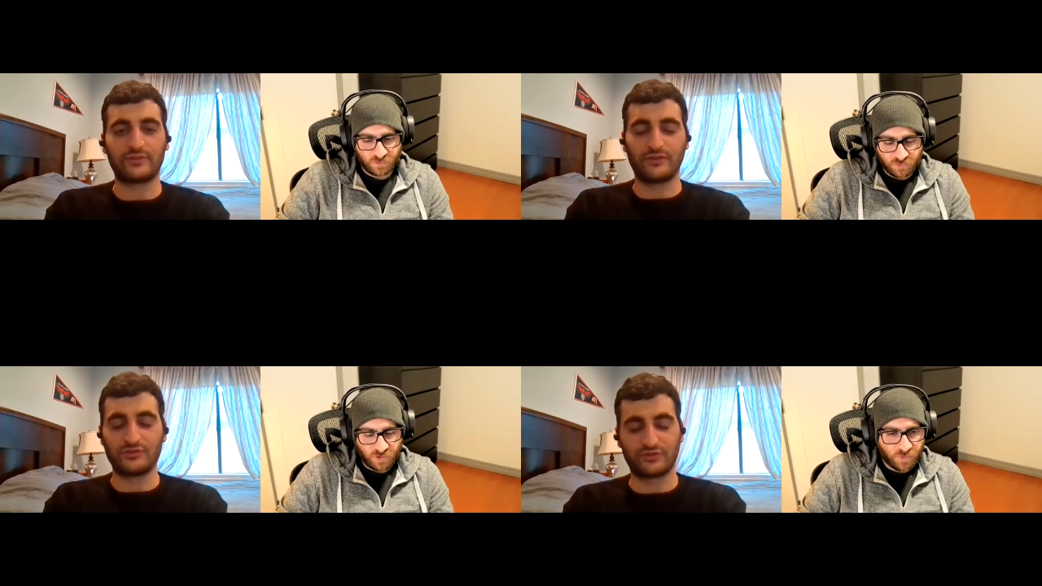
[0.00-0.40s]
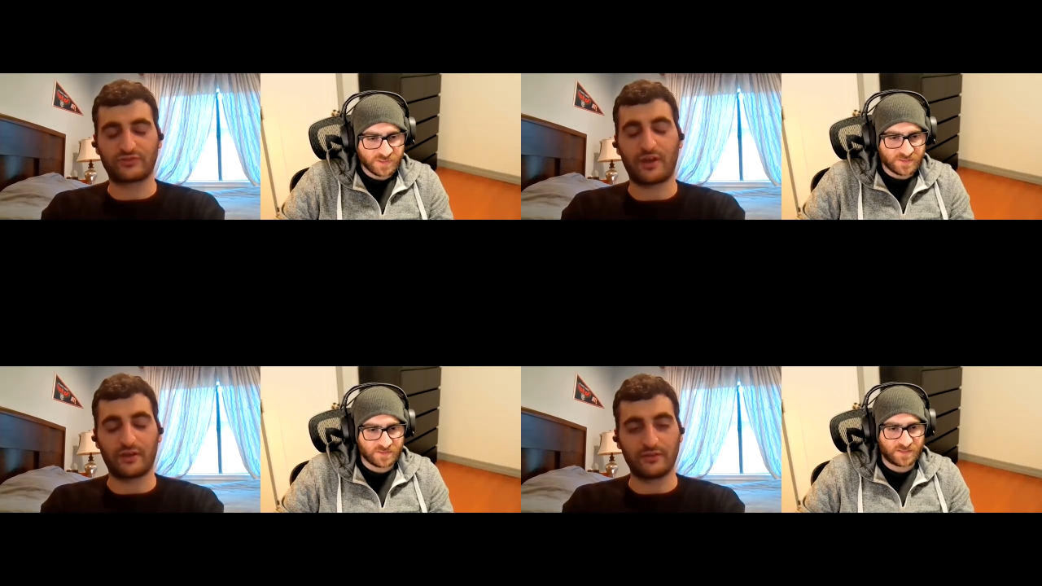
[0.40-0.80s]
Speaker 1: and no,
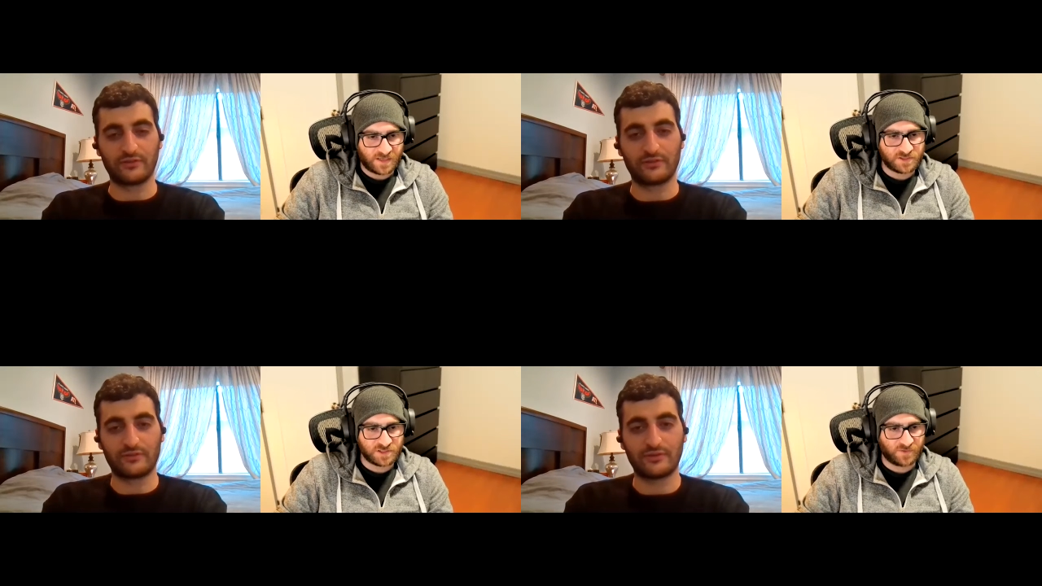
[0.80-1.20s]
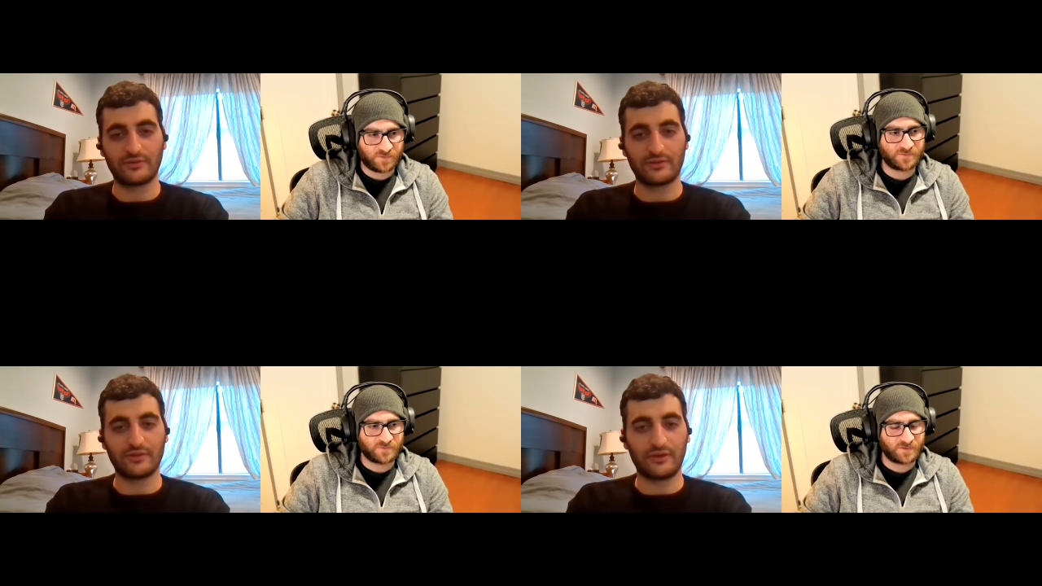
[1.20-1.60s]
it's kinda
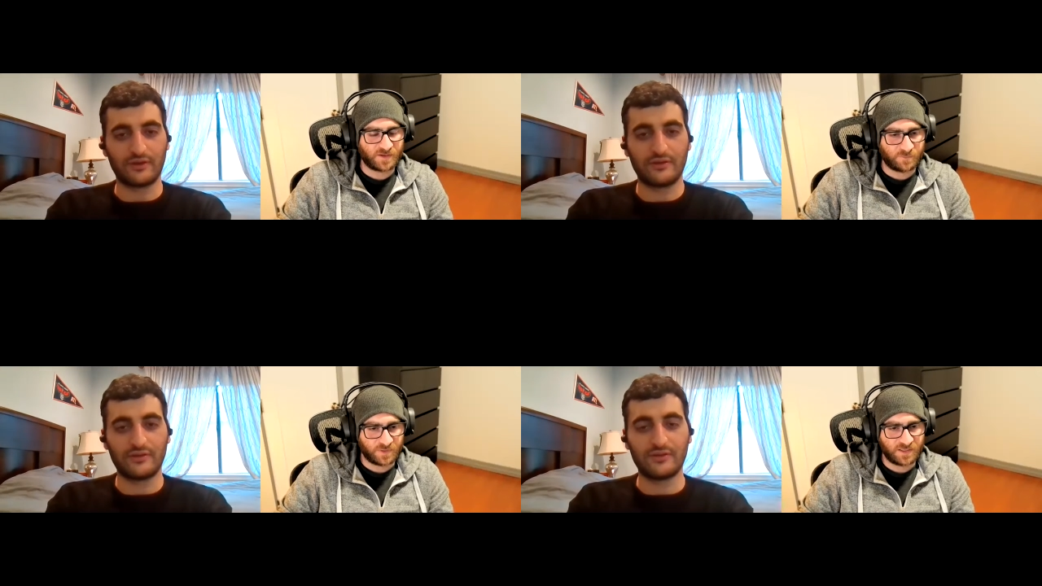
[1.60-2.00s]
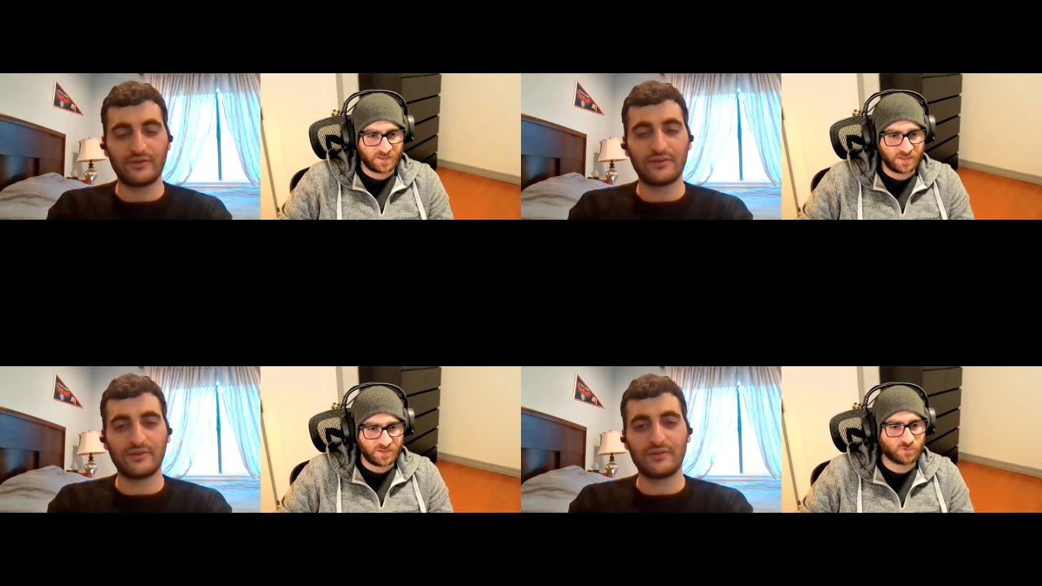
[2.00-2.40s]
intentional. Yeah, I'm gonna
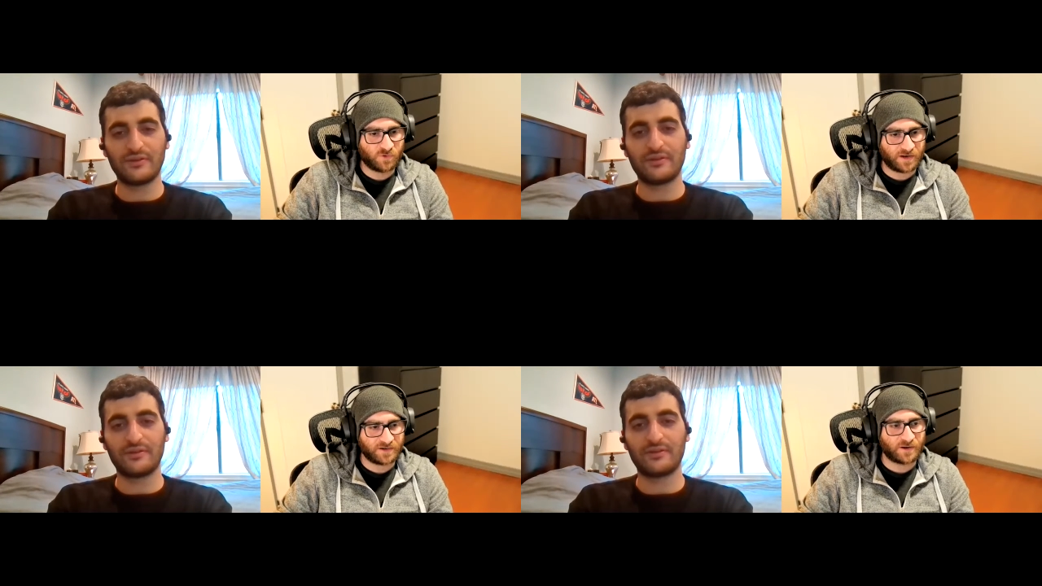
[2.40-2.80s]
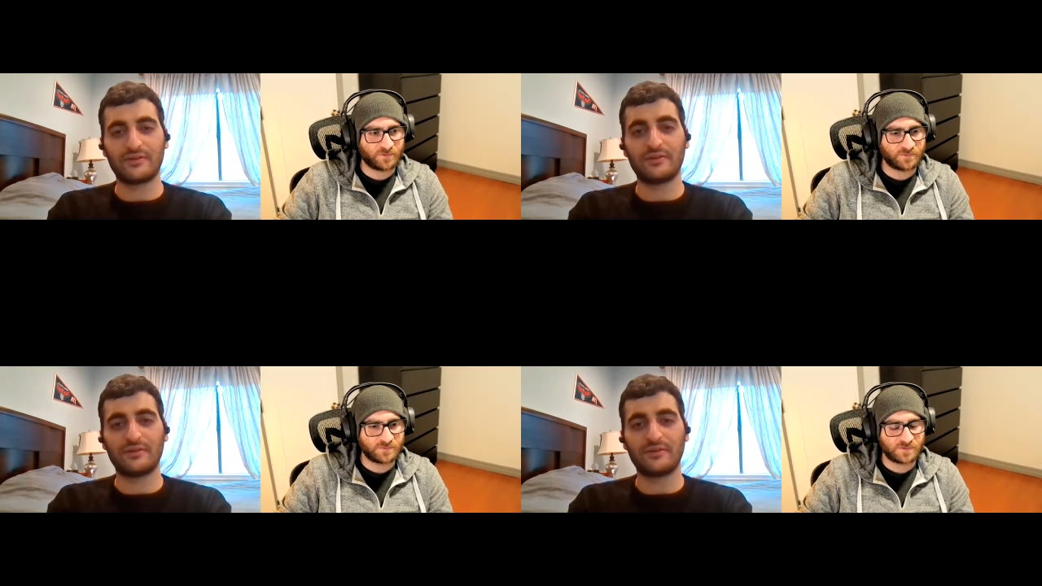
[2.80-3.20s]
knee you right
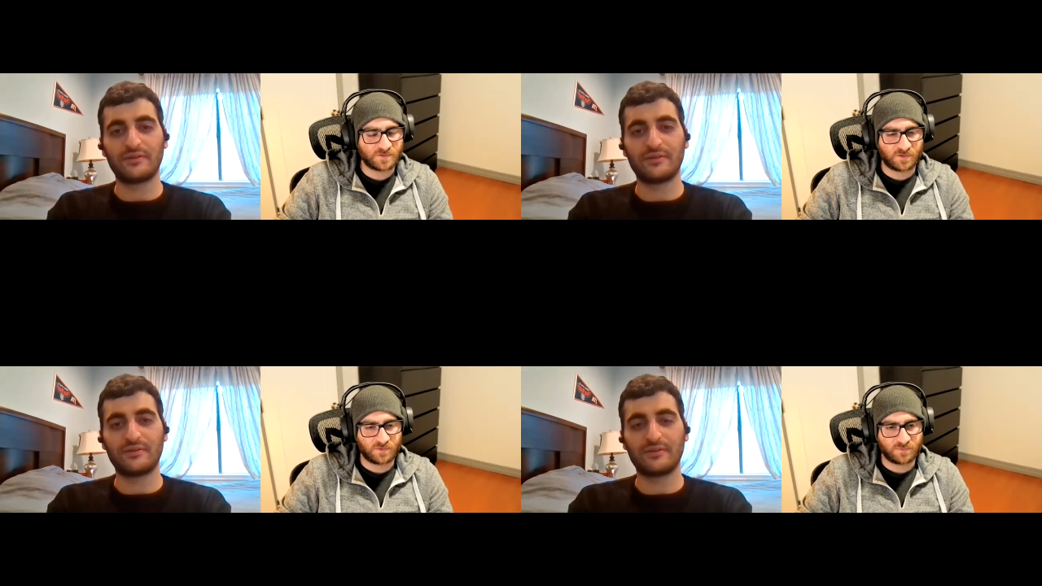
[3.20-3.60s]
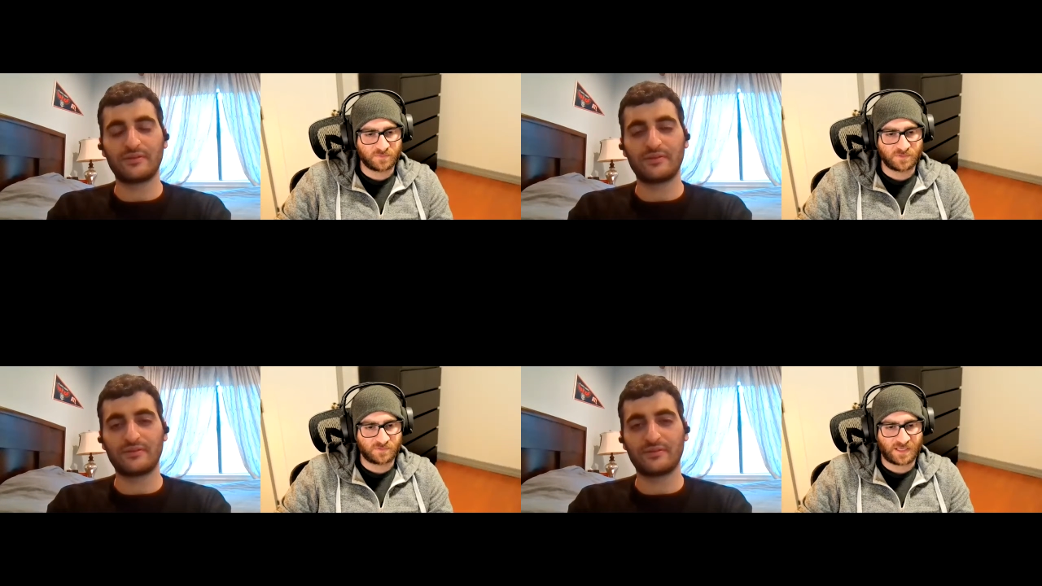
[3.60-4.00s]
now. So
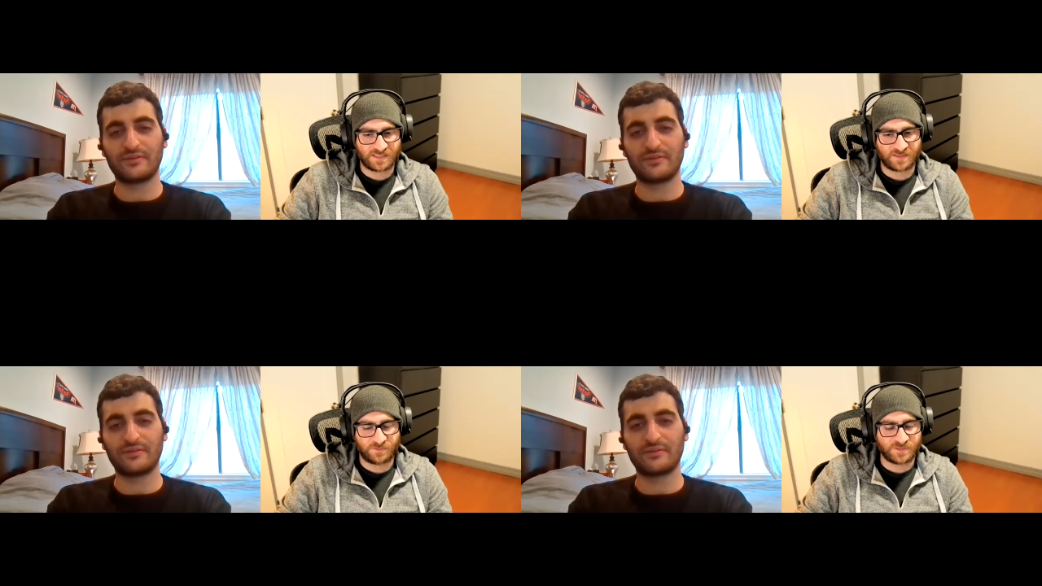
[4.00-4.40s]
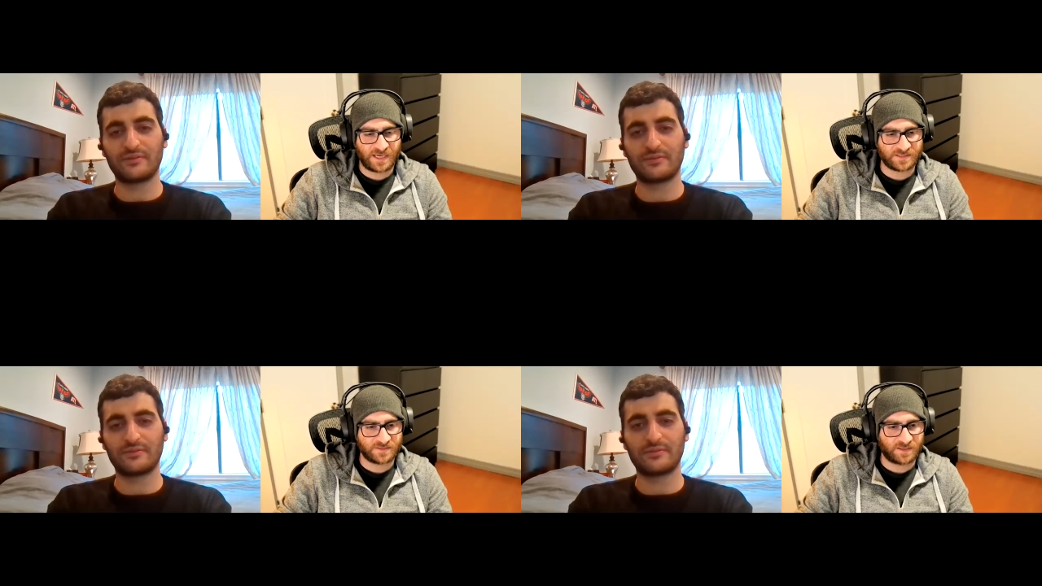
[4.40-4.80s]
you can't say it was
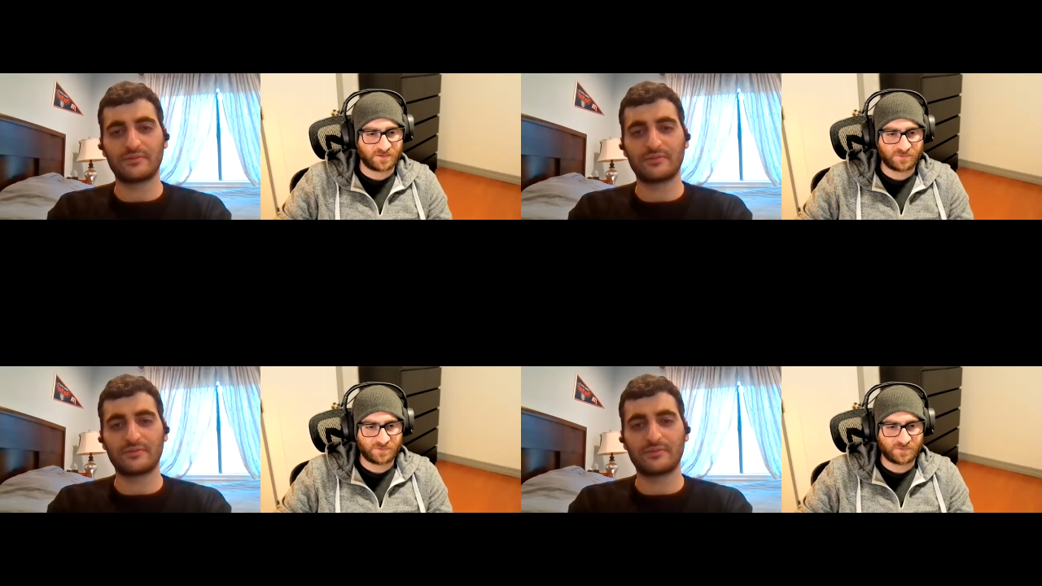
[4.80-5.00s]
accidental.